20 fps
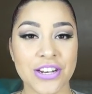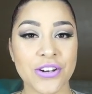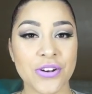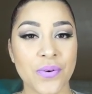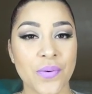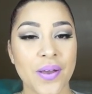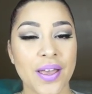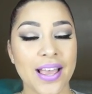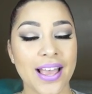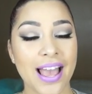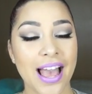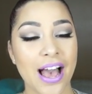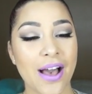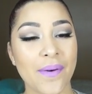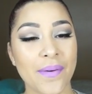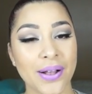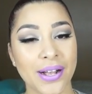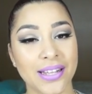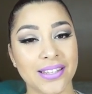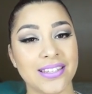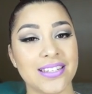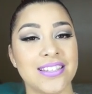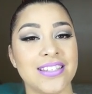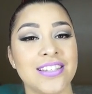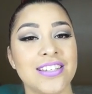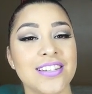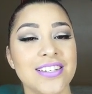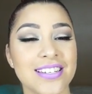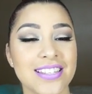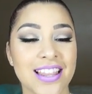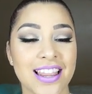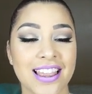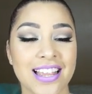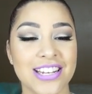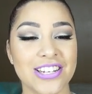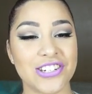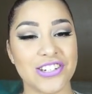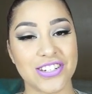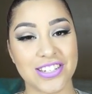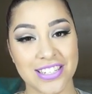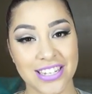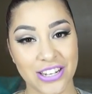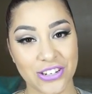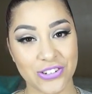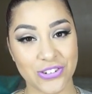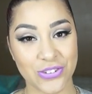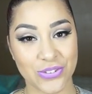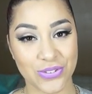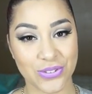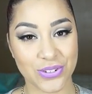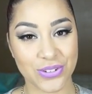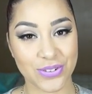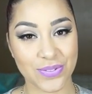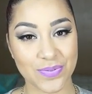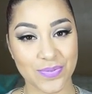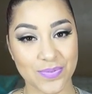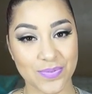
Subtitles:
in knowing how I got this look, then just stay tuned.